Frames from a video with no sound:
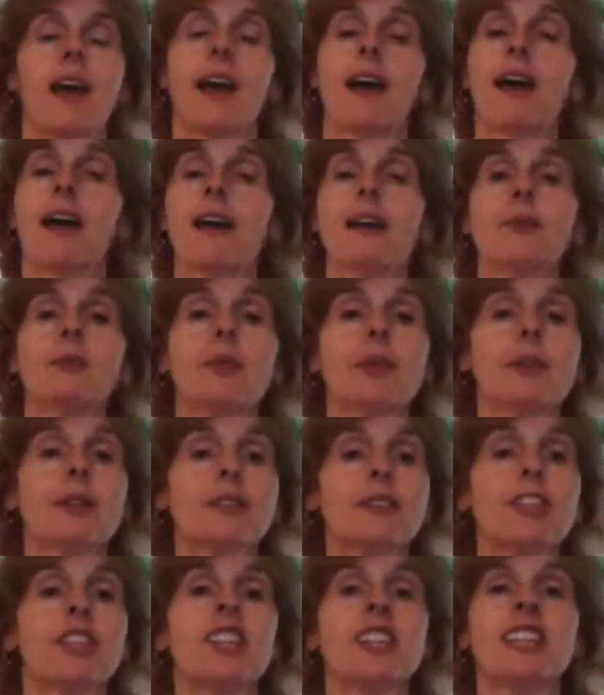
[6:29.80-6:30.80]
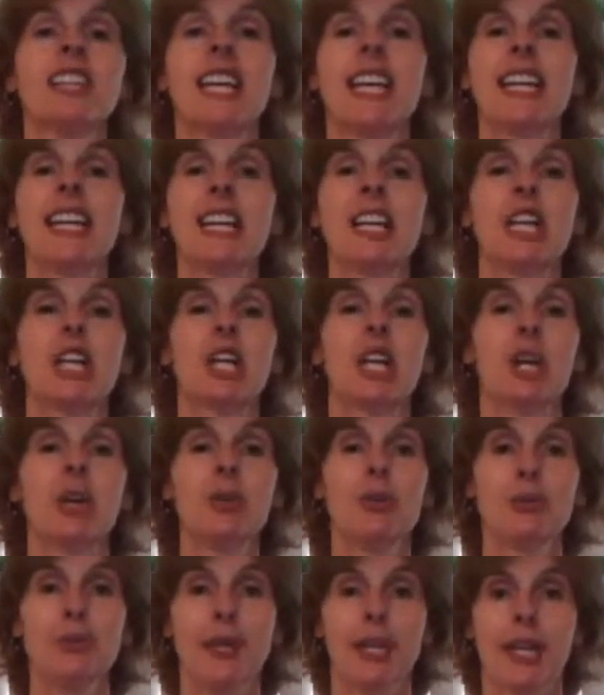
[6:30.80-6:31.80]
I want to let it
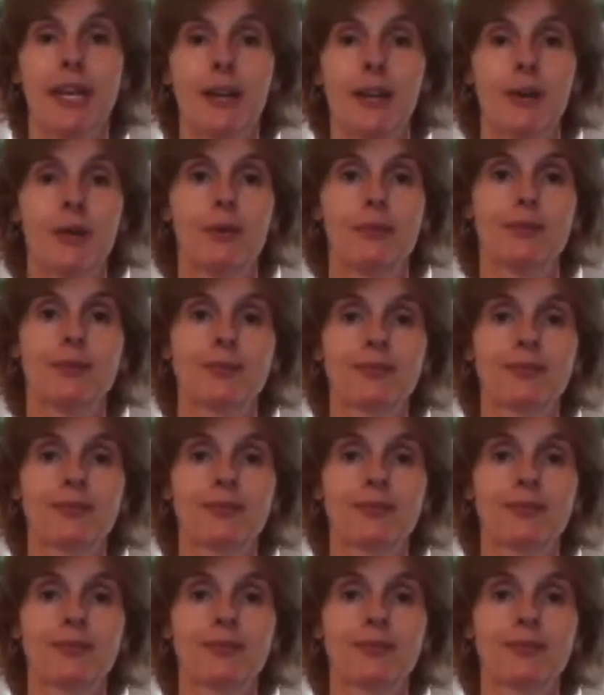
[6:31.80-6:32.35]
go now.